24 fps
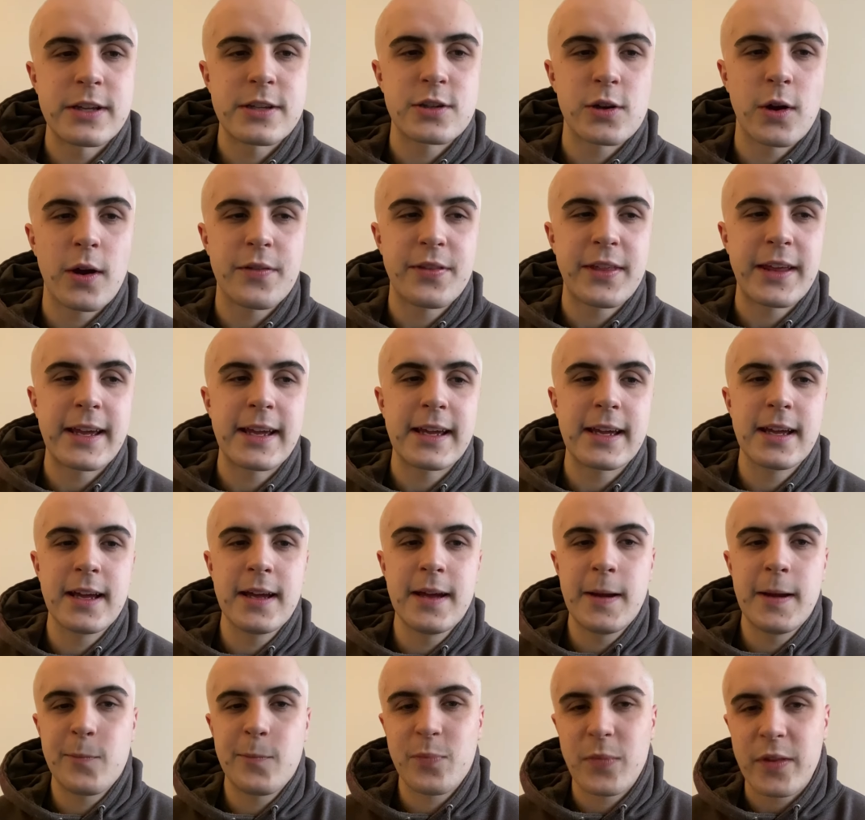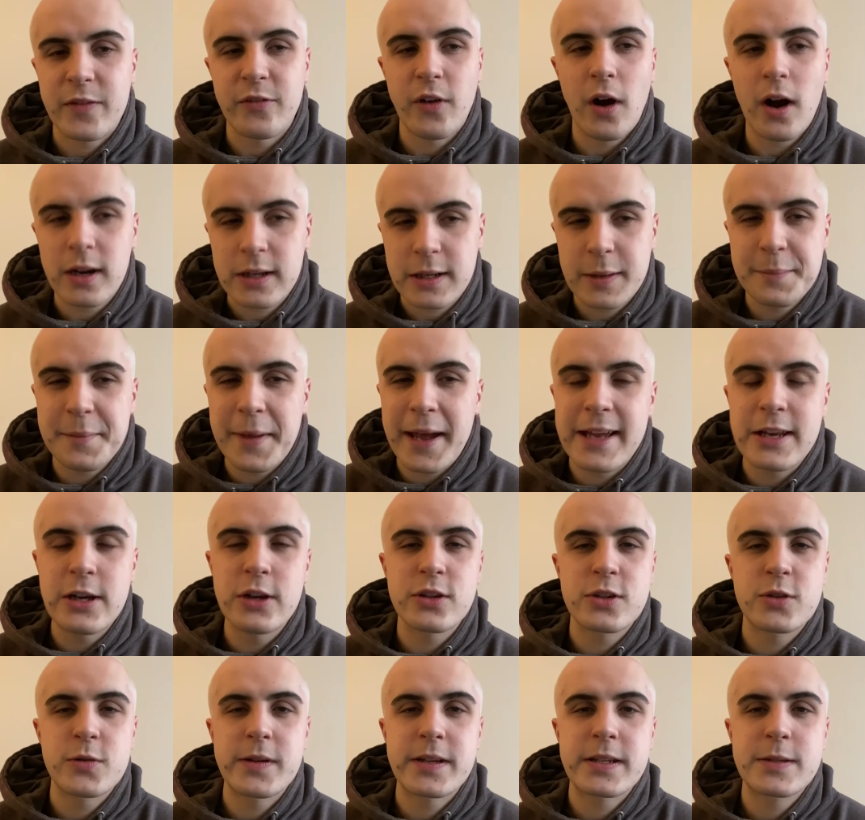So I think Wagner may look
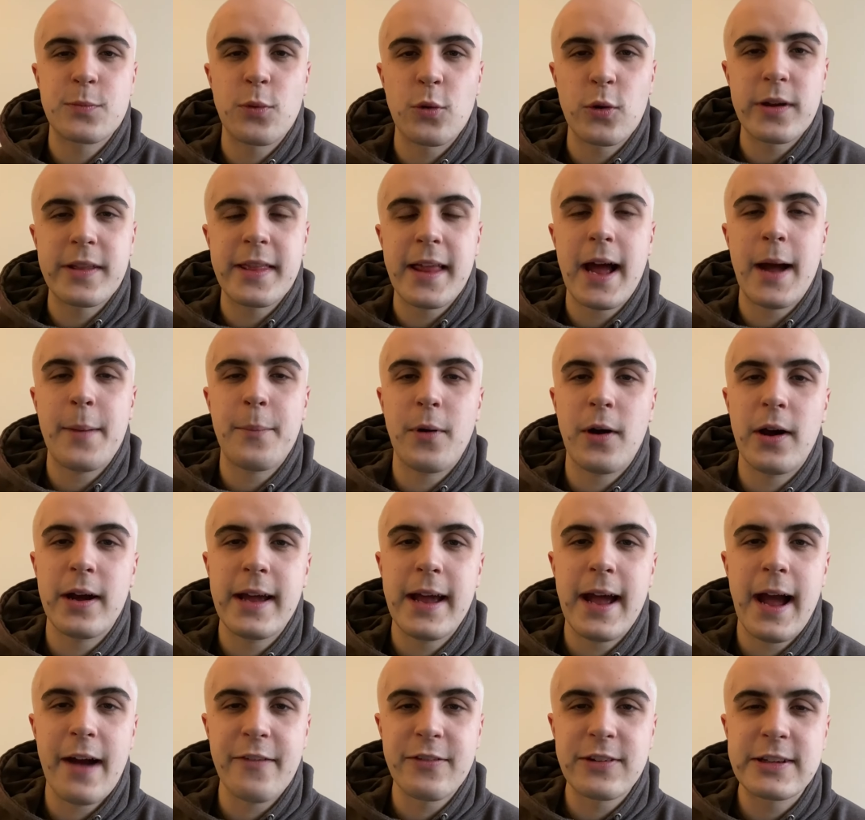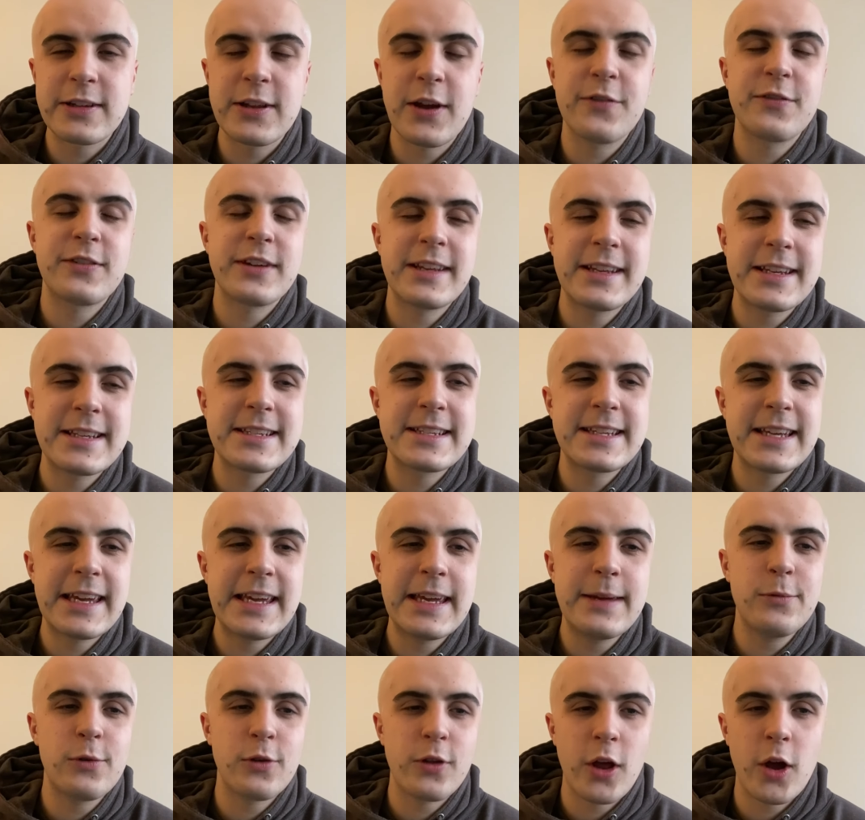to exploit that by having Duffy in his
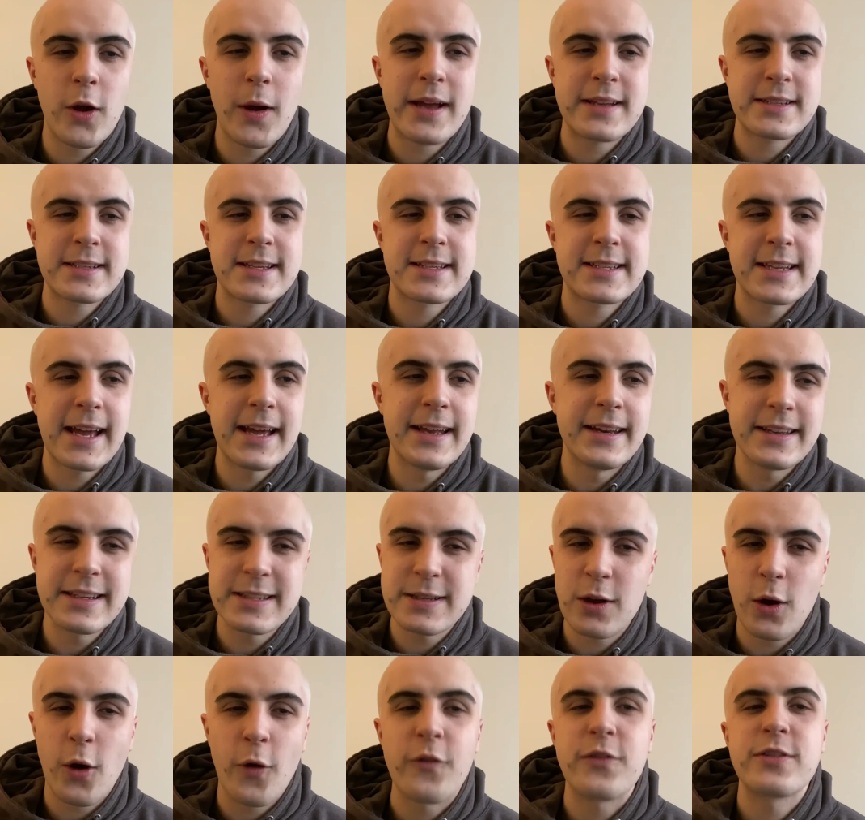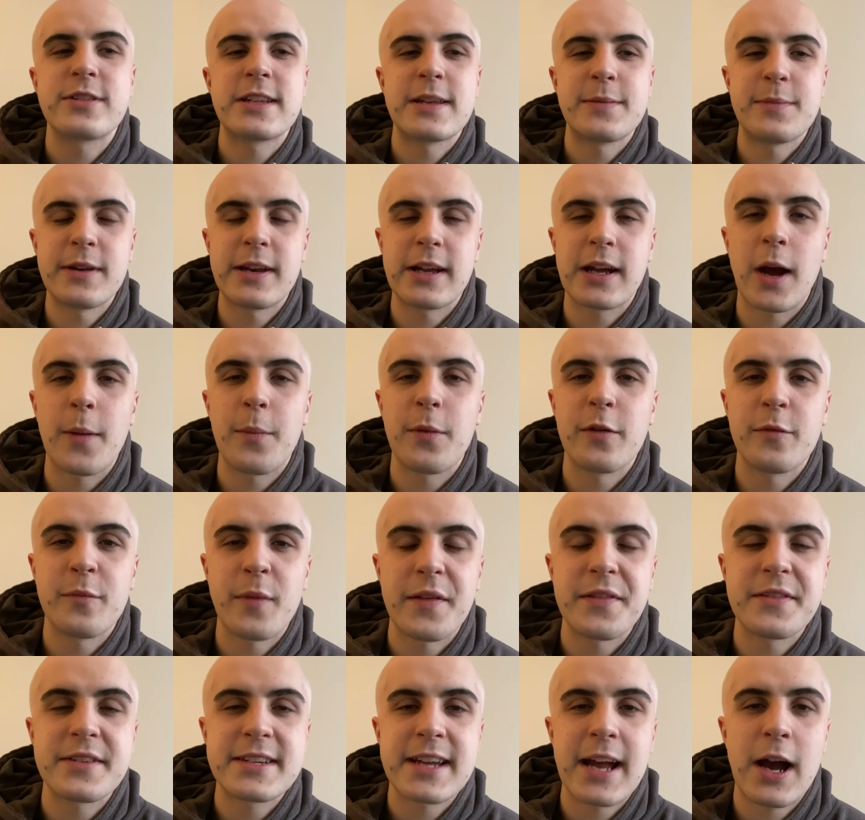team, although as I said, it's obviously been a couple of
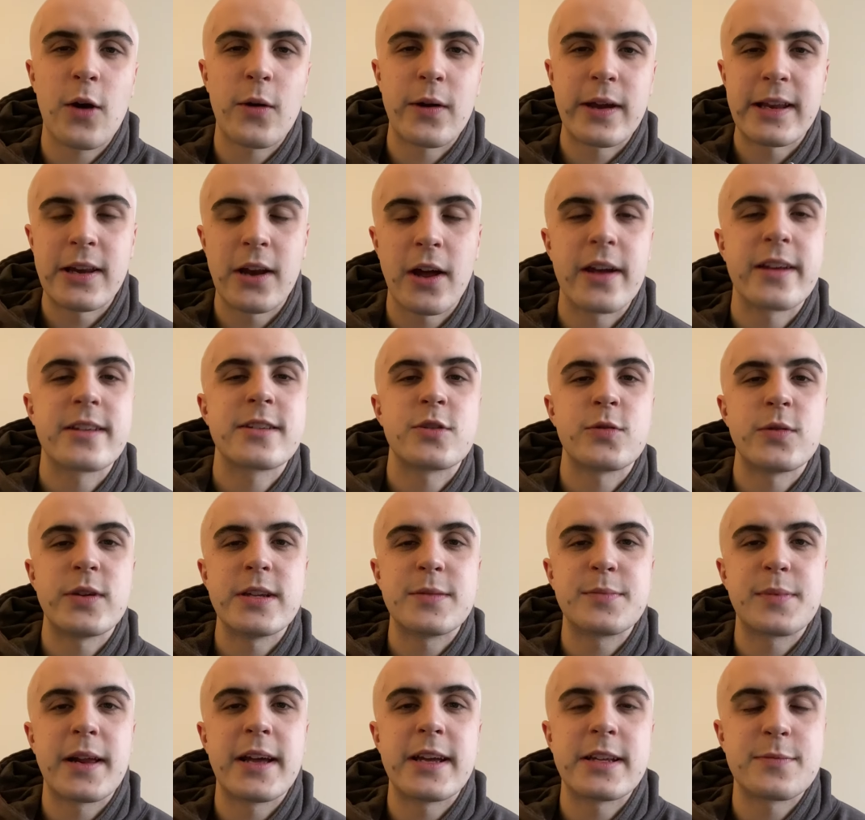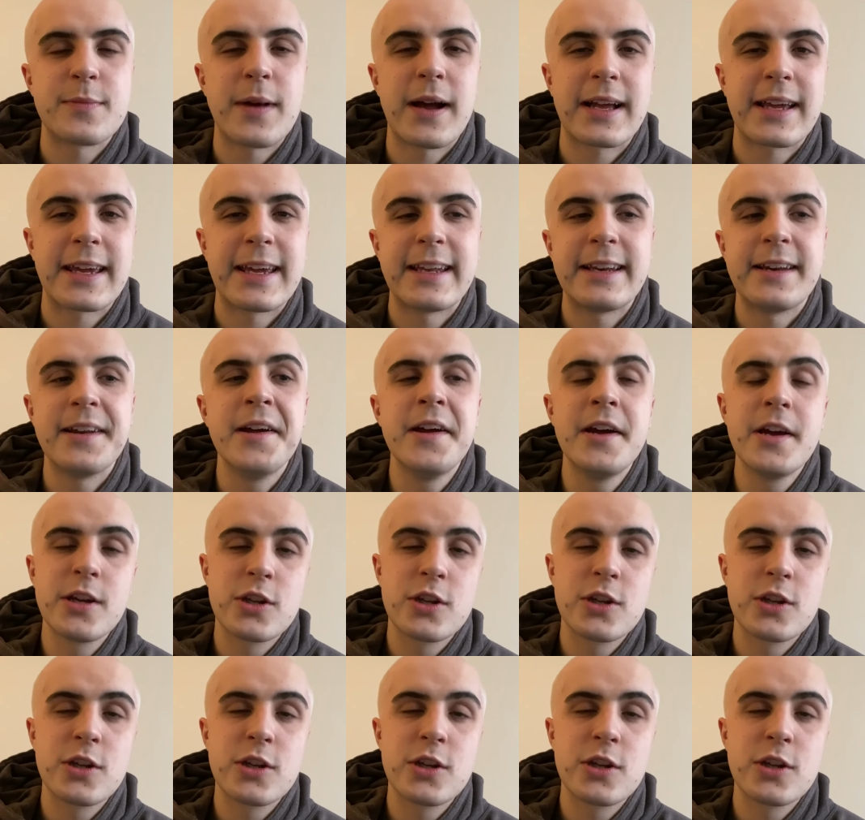months out. He likes to ease players back in.